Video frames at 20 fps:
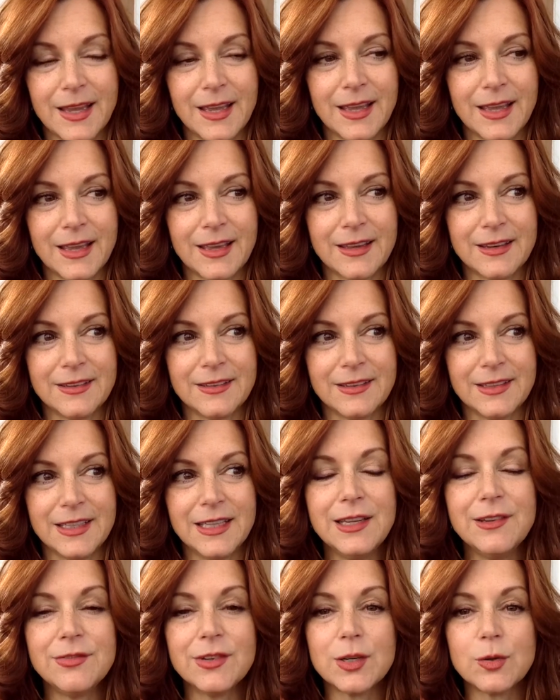And
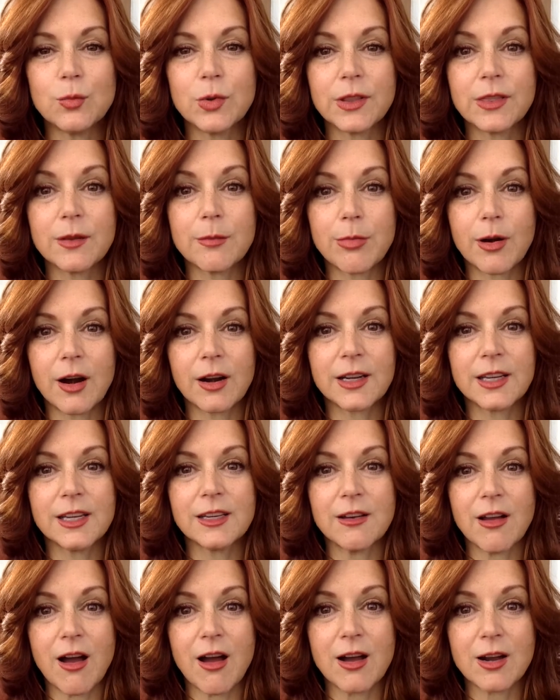even with the barking
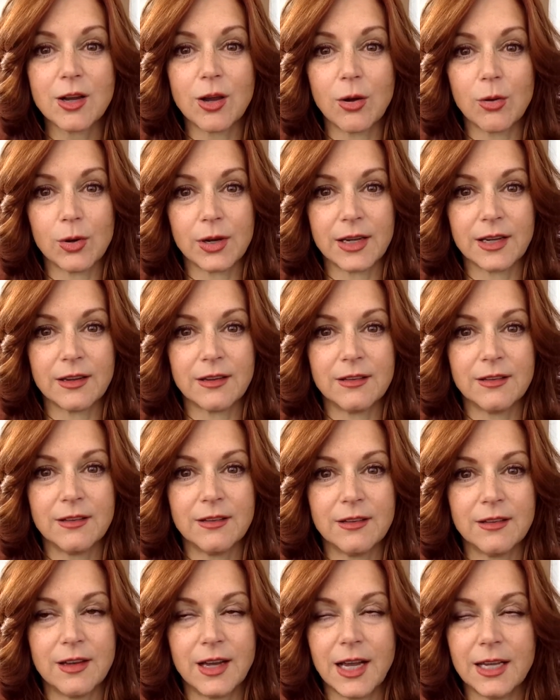dog going,
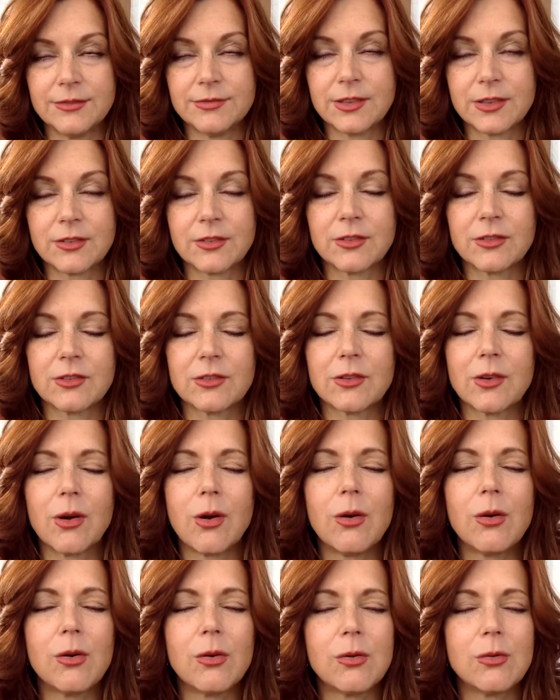I feel
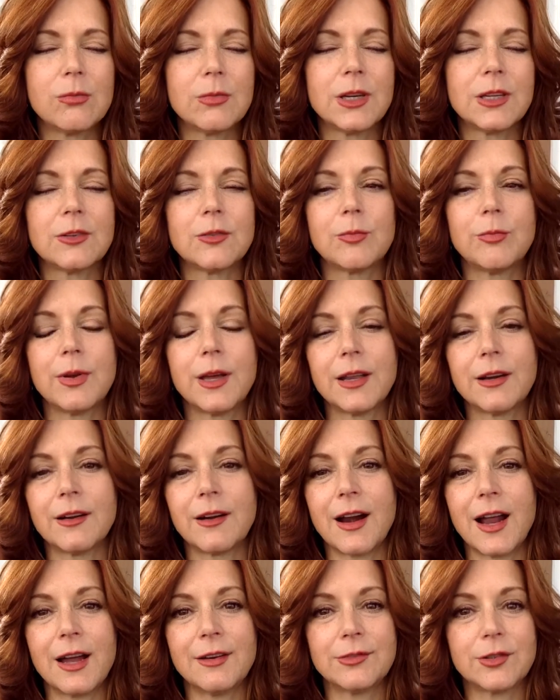so much better
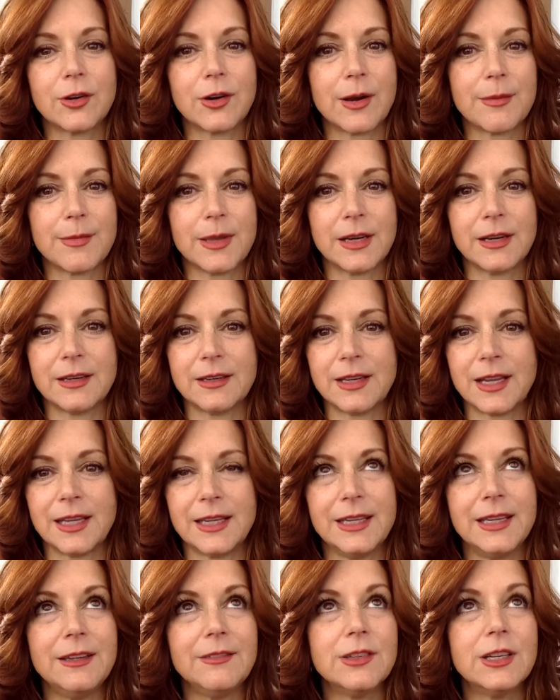after I meditate.
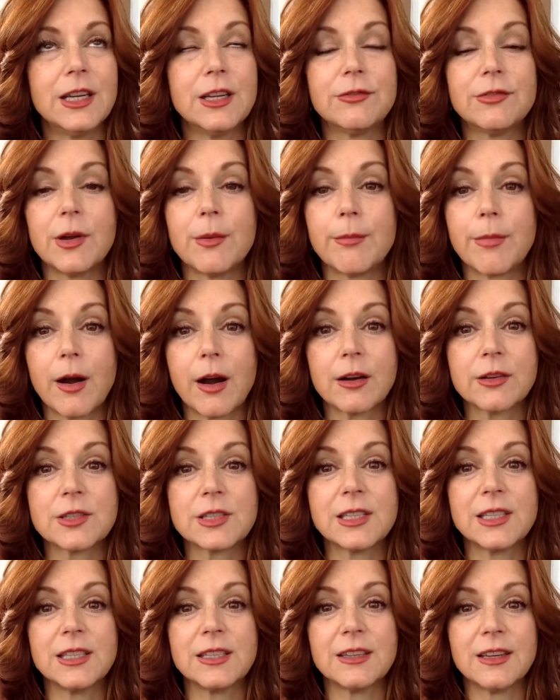Even if it barks
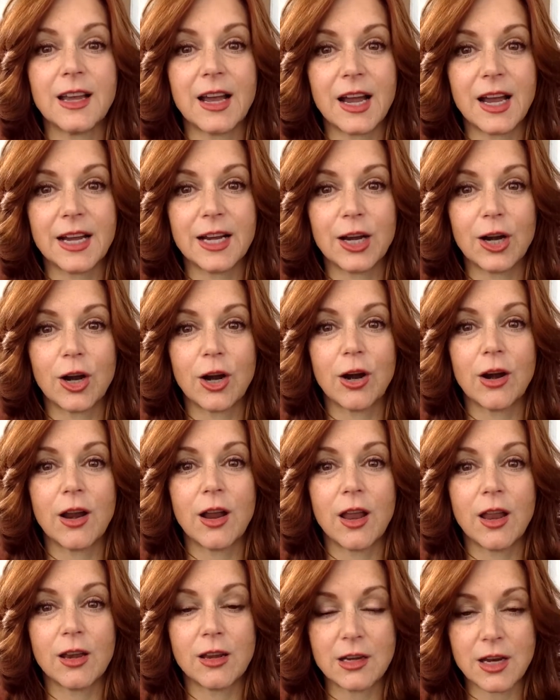the entire
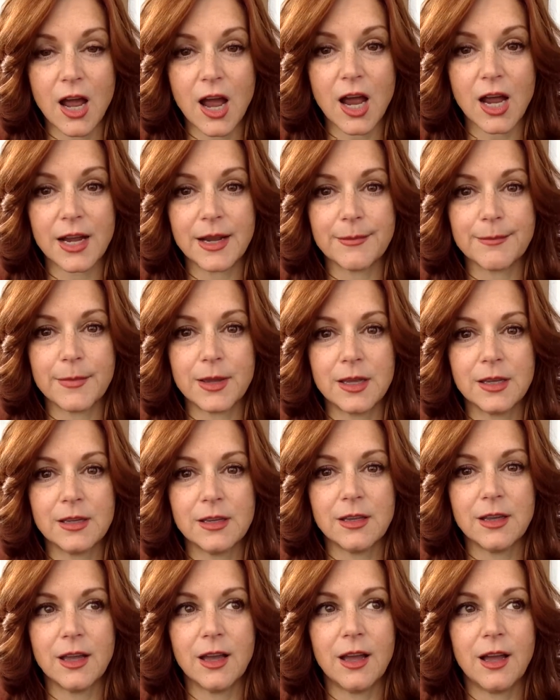time,
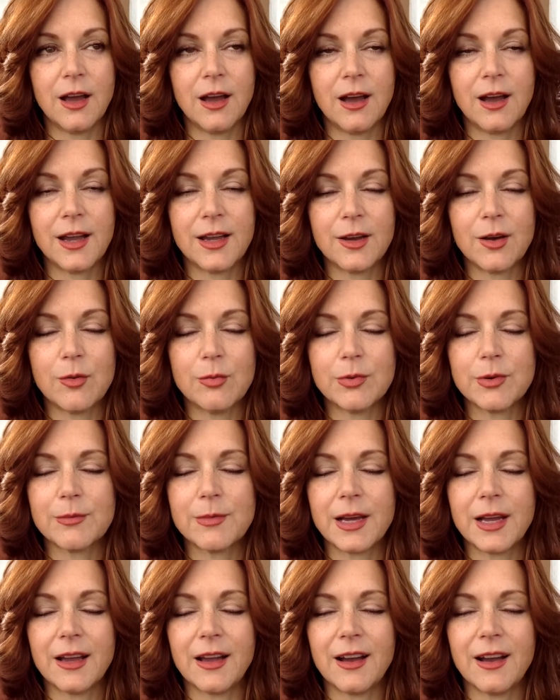I open
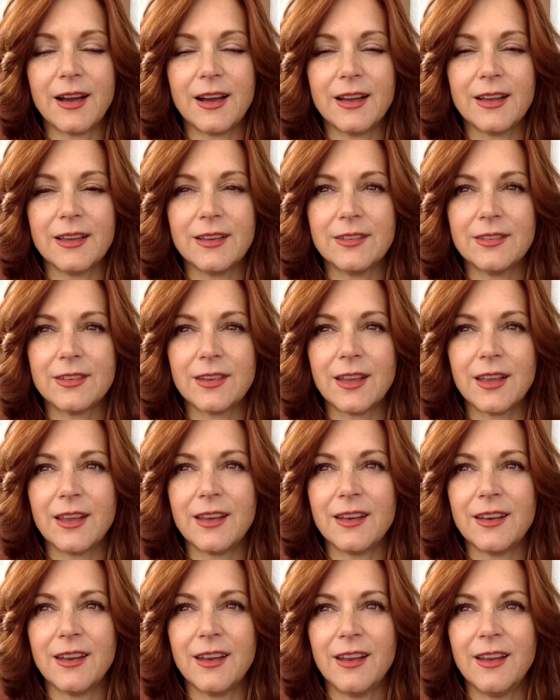my eyes
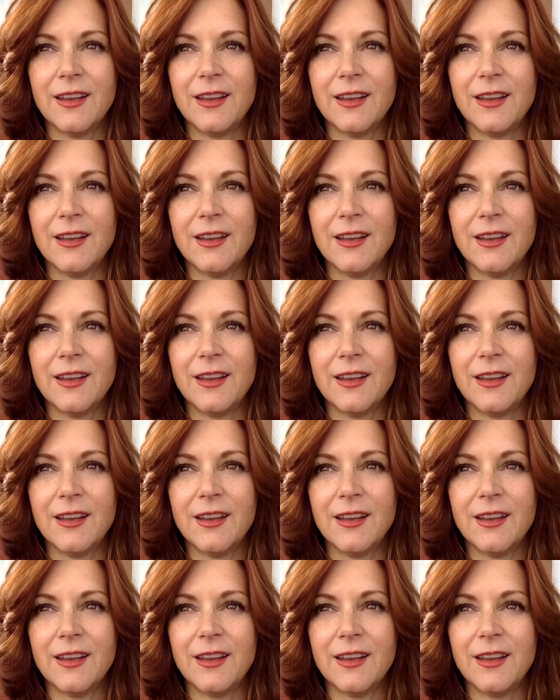and